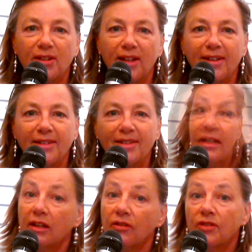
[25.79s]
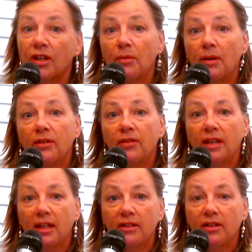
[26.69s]
class. Now stick around to the
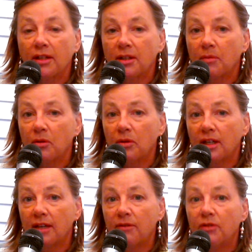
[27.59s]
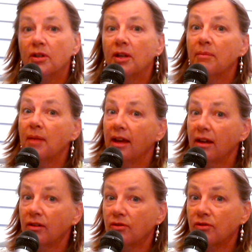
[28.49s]
end because I'm going to give you some
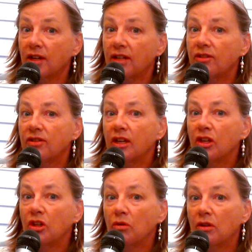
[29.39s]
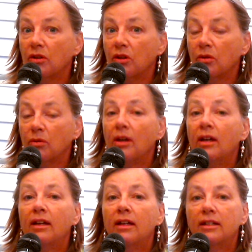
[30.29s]
exercises that you can do
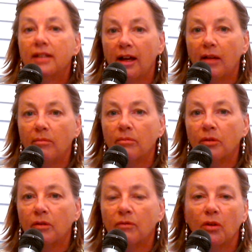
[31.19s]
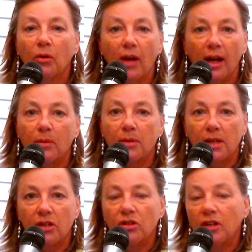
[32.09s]
to help improve your
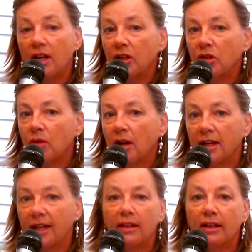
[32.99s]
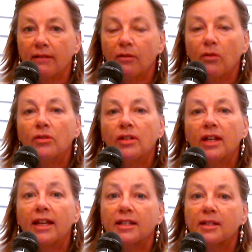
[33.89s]
equitation and your riding. The photo
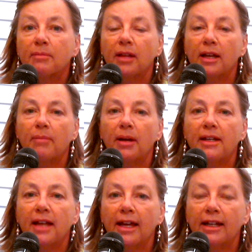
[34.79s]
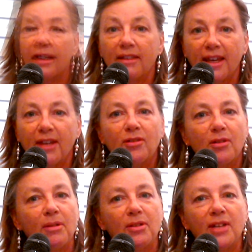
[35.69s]
today is supplied by Natalie. Thank you
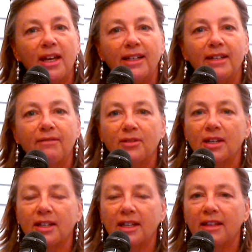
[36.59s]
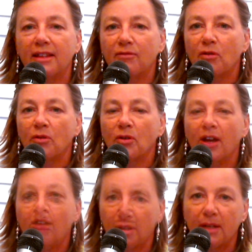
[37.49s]
so much, Natalie, for sending in the
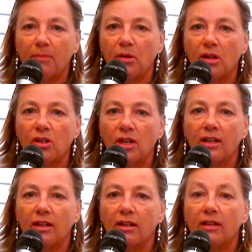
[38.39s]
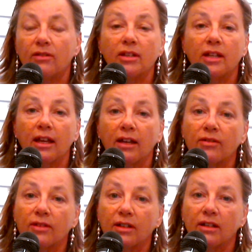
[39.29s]
photograph. Really appreciate it. It's an
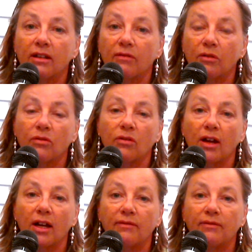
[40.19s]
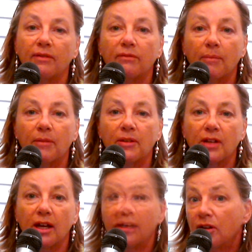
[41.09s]
excellent photograph from the
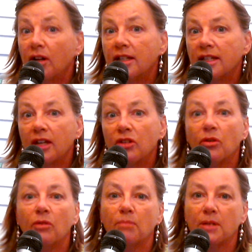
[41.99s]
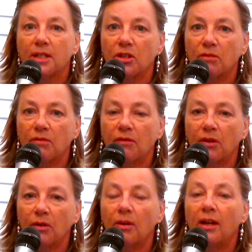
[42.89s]
side. If you'd like to get your own position
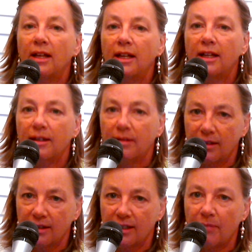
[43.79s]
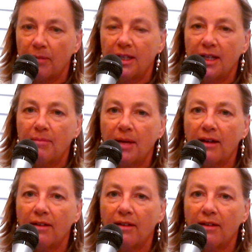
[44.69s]
review, send me an email,